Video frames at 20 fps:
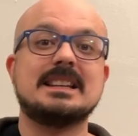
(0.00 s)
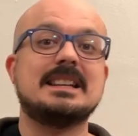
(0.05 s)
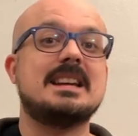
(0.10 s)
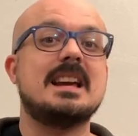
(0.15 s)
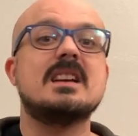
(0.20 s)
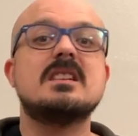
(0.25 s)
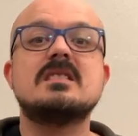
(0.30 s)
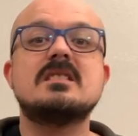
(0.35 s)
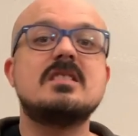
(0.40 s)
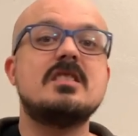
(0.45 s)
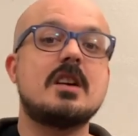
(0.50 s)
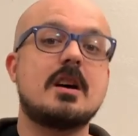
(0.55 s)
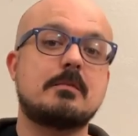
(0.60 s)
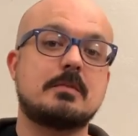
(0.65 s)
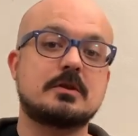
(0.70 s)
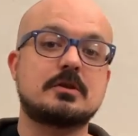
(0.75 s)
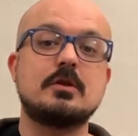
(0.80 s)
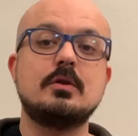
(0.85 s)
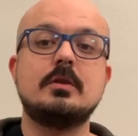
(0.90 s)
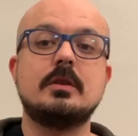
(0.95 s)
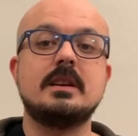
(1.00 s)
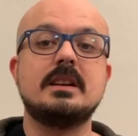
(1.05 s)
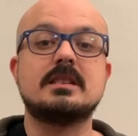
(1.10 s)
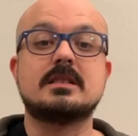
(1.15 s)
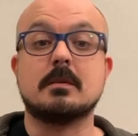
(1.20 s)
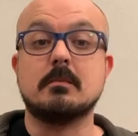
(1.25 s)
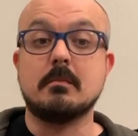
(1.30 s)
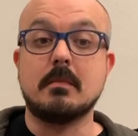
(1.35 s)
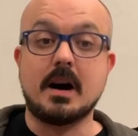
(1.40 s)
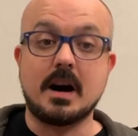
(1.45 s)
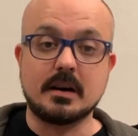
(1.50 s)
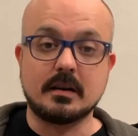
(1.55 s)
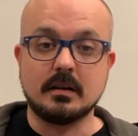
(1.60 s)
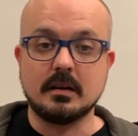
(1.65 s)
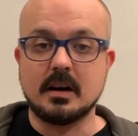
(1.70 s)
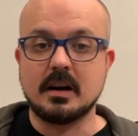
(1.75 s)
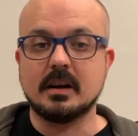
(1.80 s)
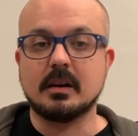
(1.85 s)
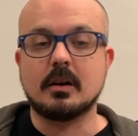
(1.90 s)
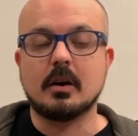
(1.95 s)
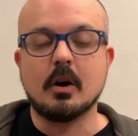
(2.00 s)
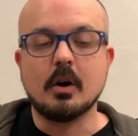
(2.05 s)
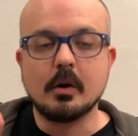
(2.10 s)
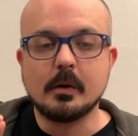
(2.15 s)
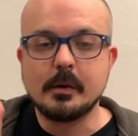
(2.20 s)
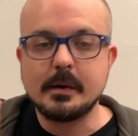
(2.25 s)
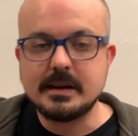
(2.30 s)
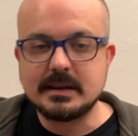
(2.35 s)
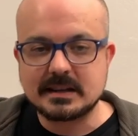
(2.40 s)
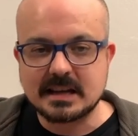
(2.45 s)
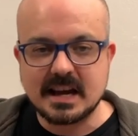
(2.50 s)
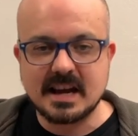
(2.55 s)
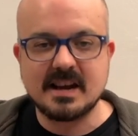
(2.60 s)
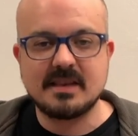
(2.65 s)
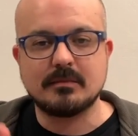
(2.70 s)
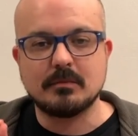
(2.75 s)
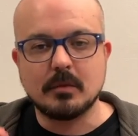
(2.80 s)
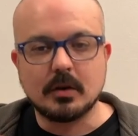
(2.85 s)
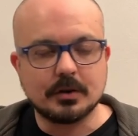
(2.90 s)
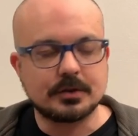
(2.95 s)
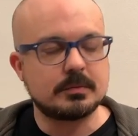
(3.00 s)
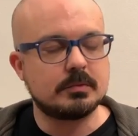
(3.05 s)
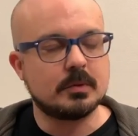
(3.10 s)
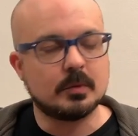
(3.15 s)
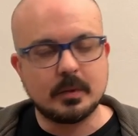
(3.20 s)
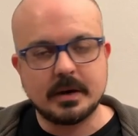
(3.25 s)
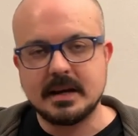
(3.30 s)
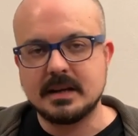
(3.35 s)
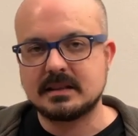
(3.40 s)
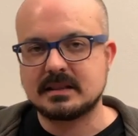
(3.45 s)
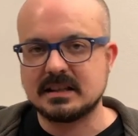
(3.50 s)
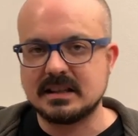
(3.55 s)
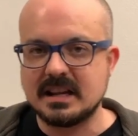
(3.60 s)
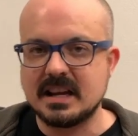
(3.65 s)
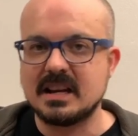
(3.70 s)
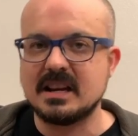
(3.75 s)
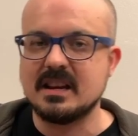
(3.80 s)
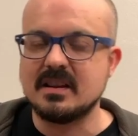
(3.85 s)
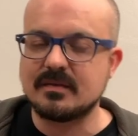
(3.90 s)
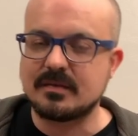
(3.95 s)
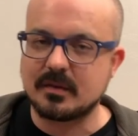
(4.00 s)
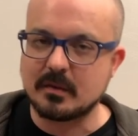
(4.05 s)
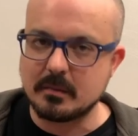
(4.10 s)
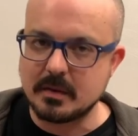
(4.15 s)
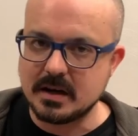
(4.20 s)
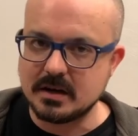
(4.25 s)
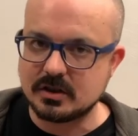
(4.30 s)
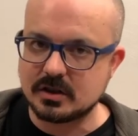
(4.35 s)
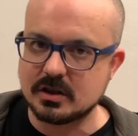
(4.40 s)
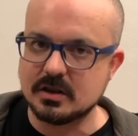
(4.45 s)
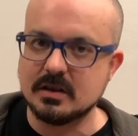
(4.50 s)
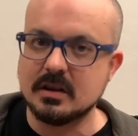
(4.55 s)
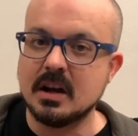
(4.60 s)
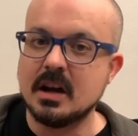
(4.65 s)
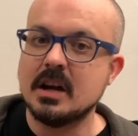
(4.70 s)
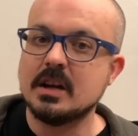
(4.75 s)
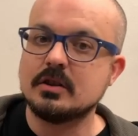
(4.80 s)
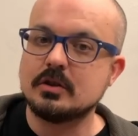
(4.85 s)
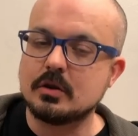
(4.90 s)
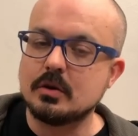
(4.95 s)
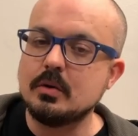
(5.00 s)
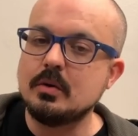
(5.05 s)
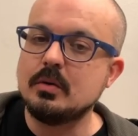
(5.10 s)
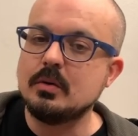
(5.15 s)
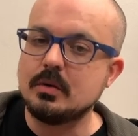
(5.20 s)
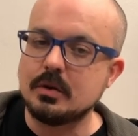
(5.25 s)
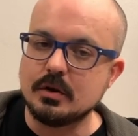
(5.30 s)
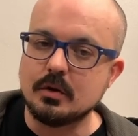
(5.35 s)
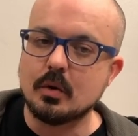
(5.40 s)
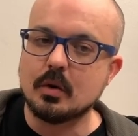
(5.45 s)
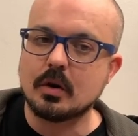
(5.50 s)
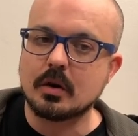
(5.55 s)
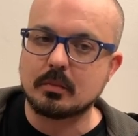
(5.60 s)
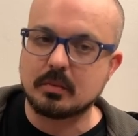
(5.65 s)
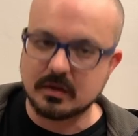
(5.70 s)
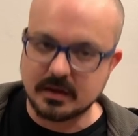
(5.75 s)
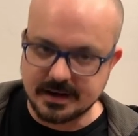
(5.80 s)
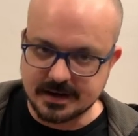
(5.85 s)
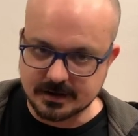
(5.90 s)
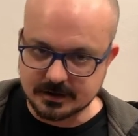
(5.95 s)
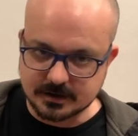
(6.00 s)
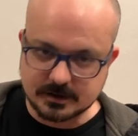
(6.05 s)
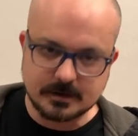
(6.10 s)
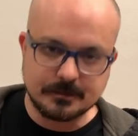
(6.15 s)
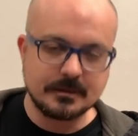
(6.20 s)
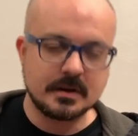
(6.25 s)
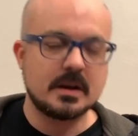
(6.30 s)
getting the opportunity to monologue. Always have multiple ways to get information to your players.